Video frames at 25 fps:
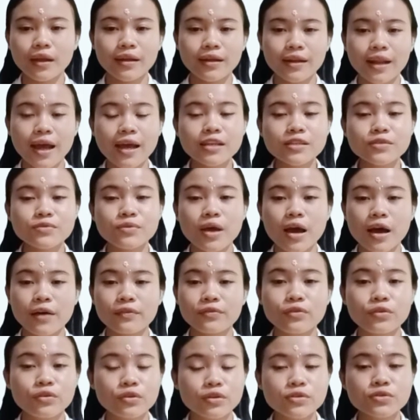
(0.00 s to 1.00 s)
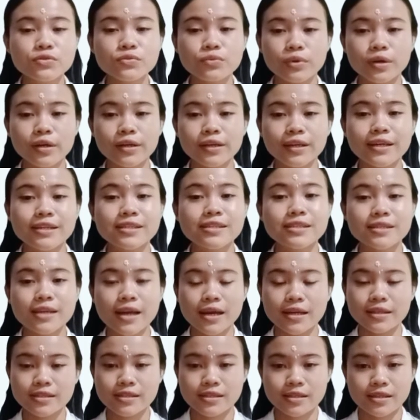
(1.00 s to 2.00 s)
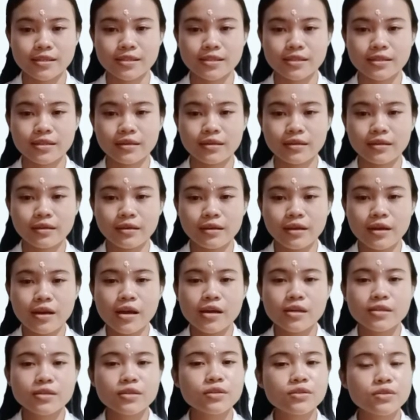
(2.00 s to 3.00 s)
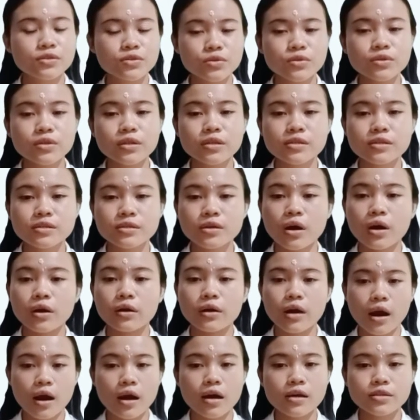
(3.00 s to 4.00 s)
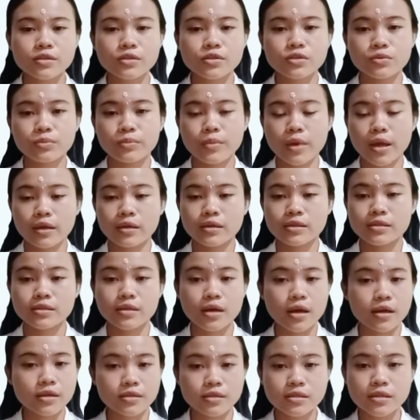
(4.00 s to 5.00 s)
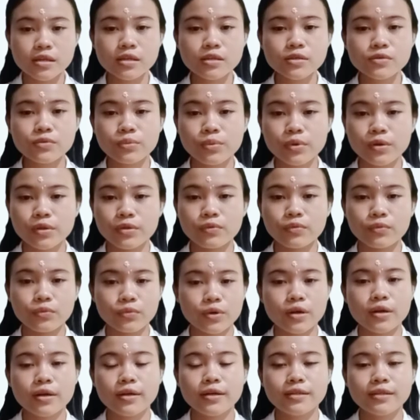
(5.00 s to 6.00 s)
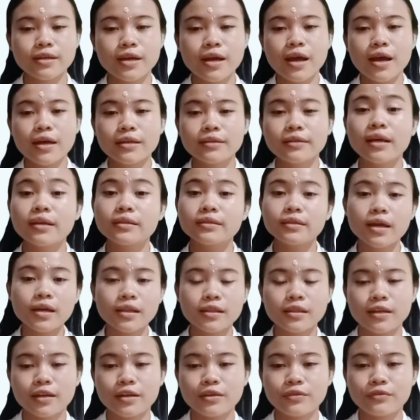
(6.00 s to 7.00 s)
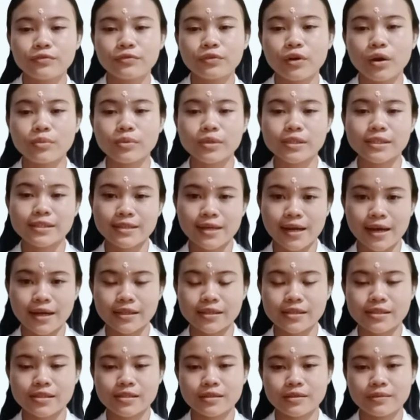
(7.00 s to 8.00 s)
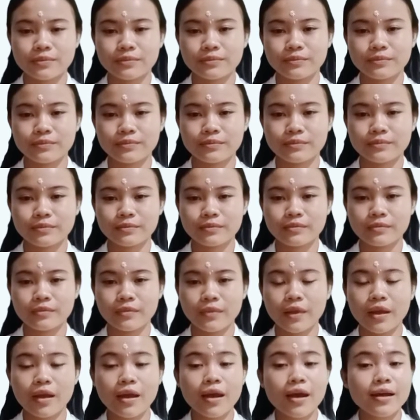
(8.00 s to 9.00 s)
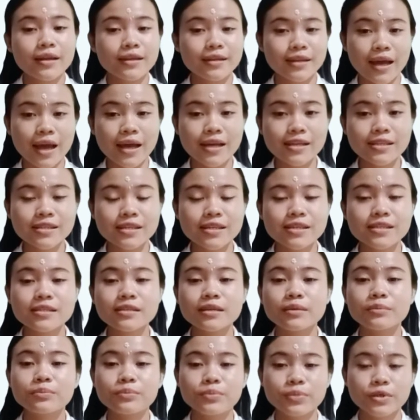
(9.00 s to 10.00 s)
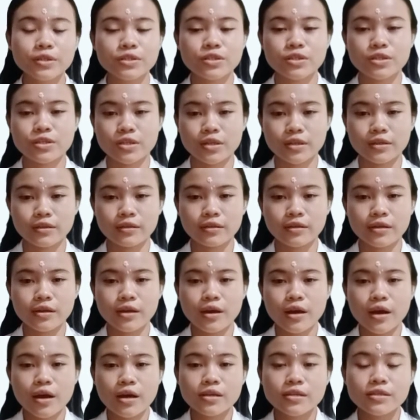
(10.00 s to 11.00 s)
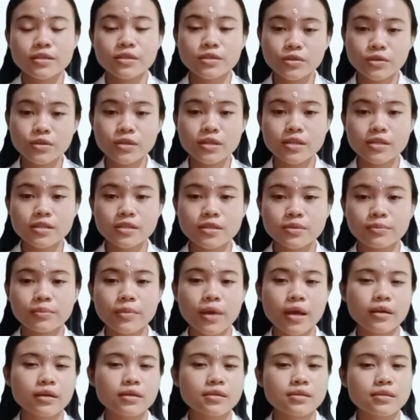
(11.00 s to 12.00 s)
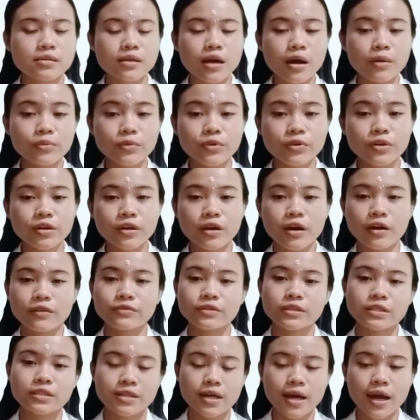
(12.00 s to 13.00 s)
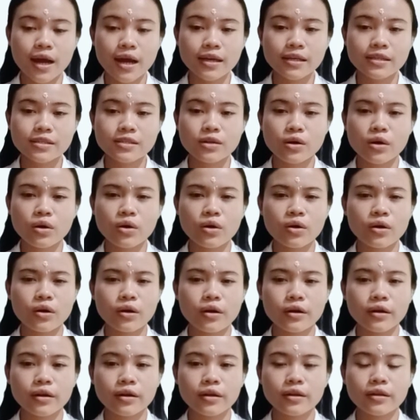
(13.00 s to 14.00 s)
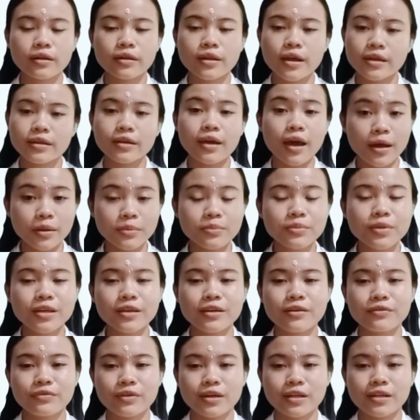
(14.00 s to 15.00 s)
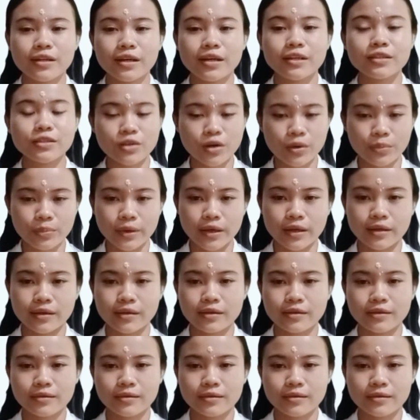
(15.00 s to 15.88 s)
Next, we have use word in sentences. So students are asked to make a sentence with words that they learn from a text. Next is composition. Students make a summary of a text or they can be given a topic.